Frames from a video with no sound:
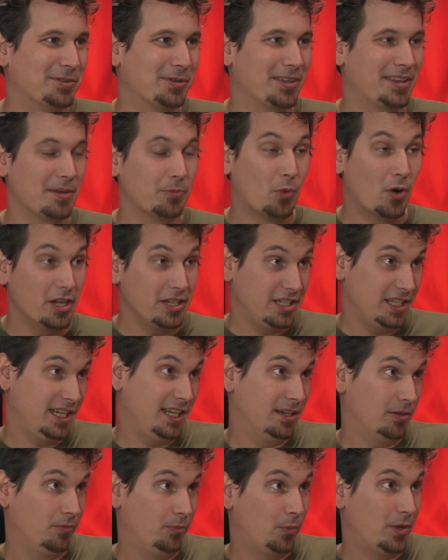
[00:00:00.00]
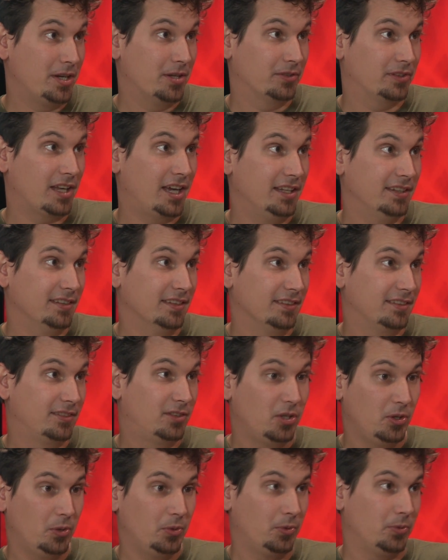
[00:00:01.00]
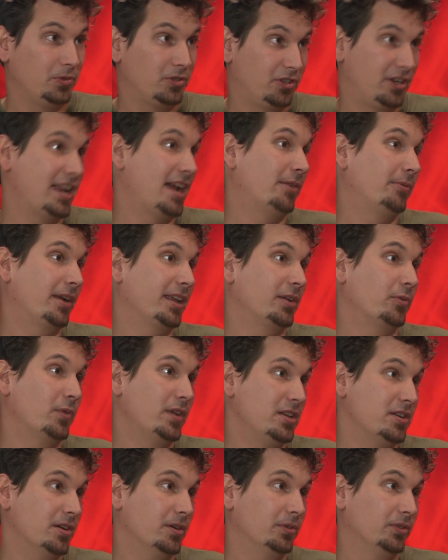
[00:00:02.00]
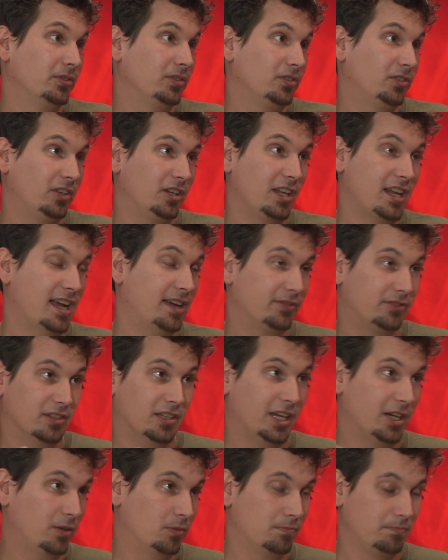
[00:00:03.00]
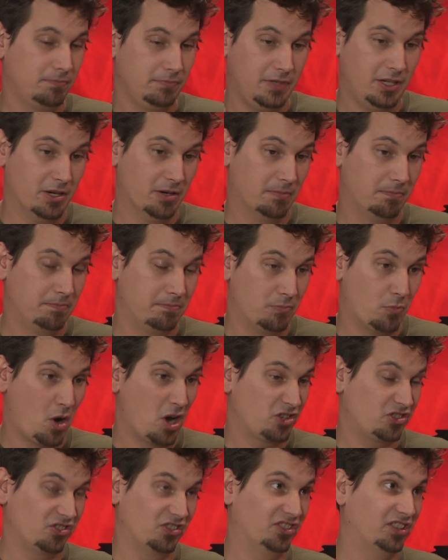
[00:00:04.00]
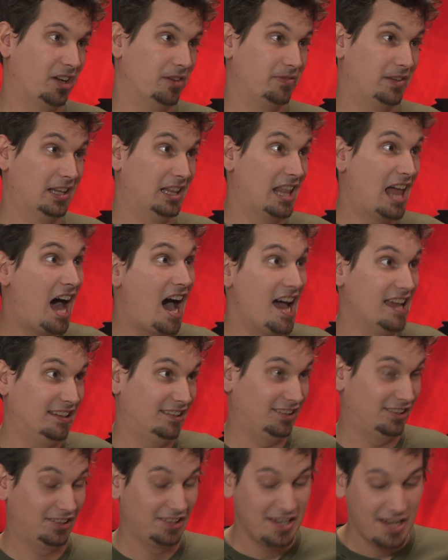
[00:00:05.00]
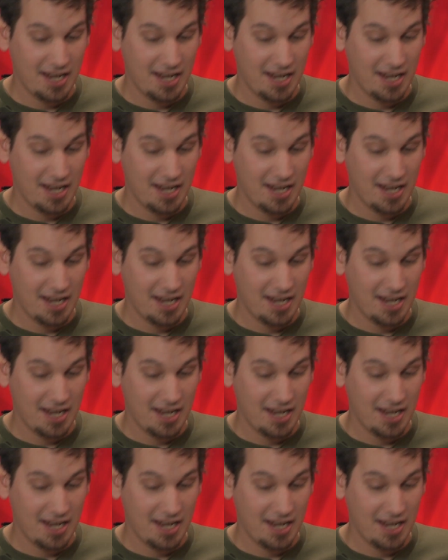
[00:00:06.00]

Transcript: well, one, you need a Windows license. Two, mm-hmm. you're now running Windows, yeah. so you're gonna have to like, you know, wash yourself a lot.